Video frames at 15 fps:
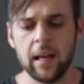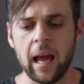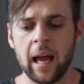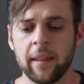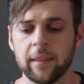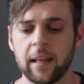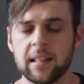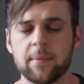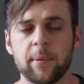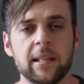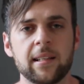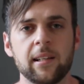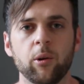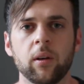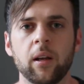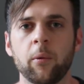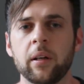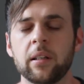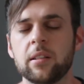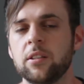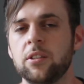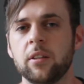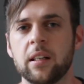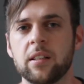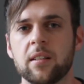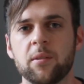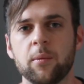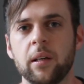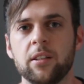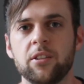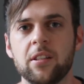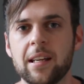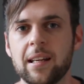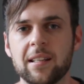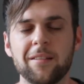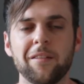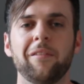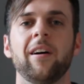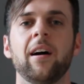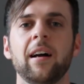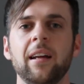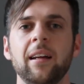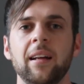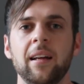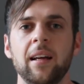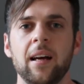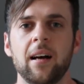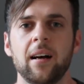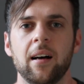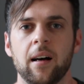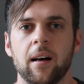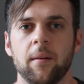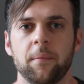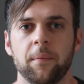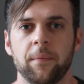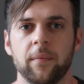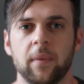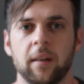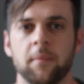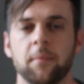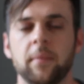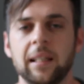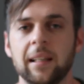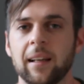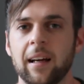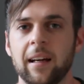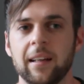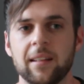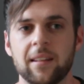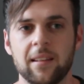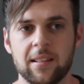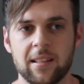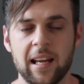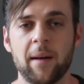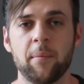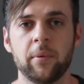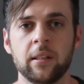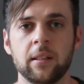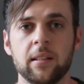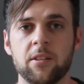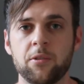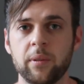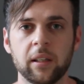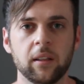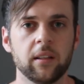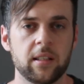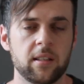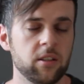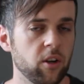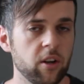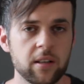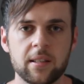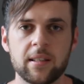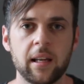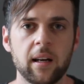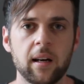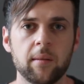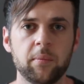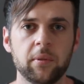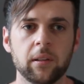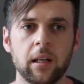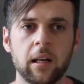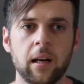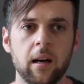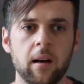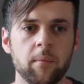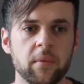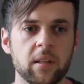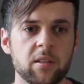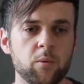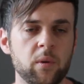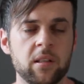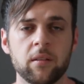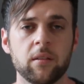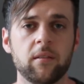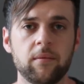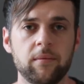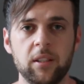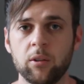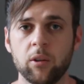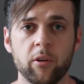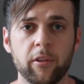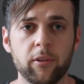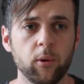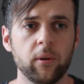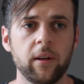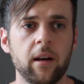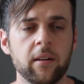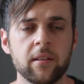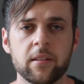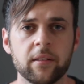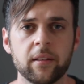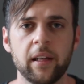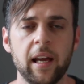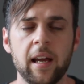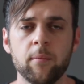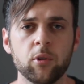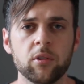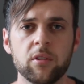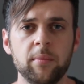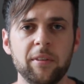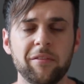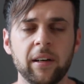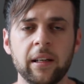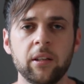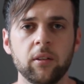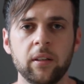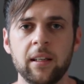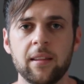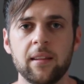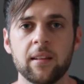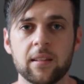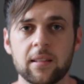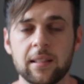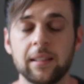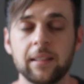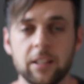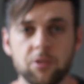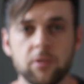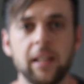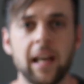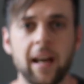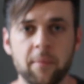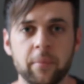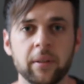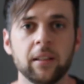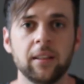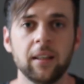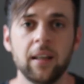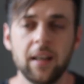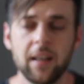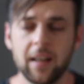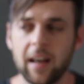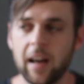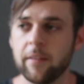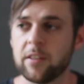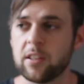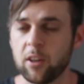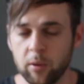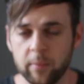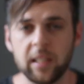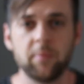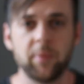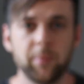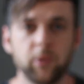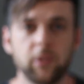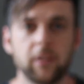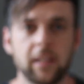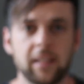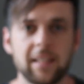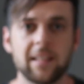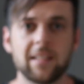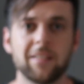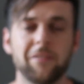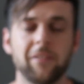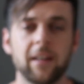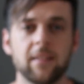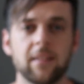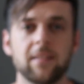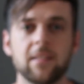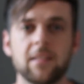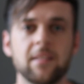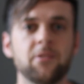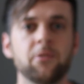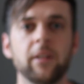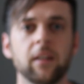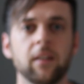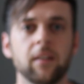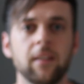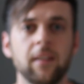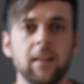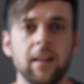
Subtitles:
And that's basically all I wanted to do. I just wanted to testify and be like, this happened, it's real, it's not a setup, this wasn't, you know, thought out as a game or to be funny or anything. This literally happened. I have so many people who can testify that this is real.